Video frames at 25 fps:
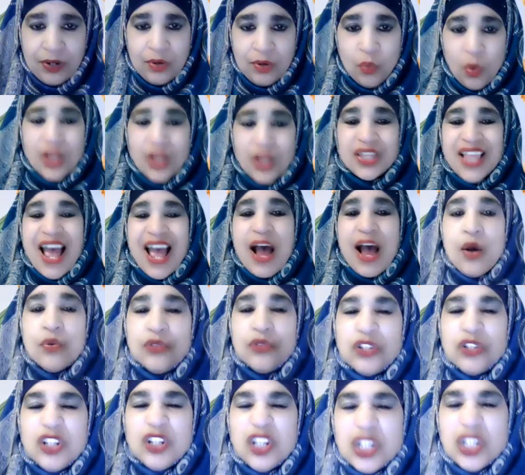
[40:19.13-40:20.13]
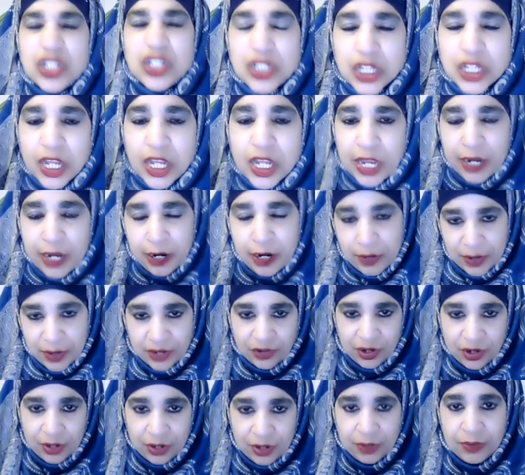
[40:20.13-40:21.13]
without good
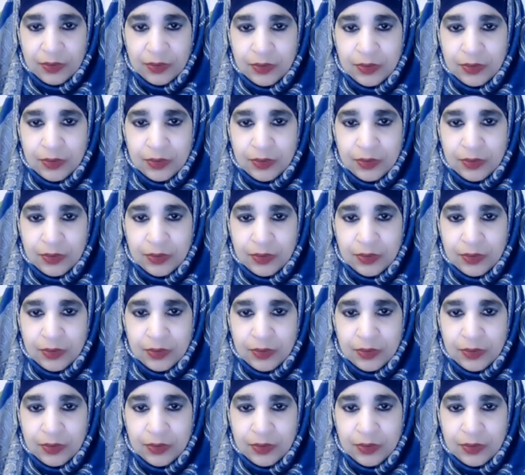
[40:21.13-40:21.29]
character.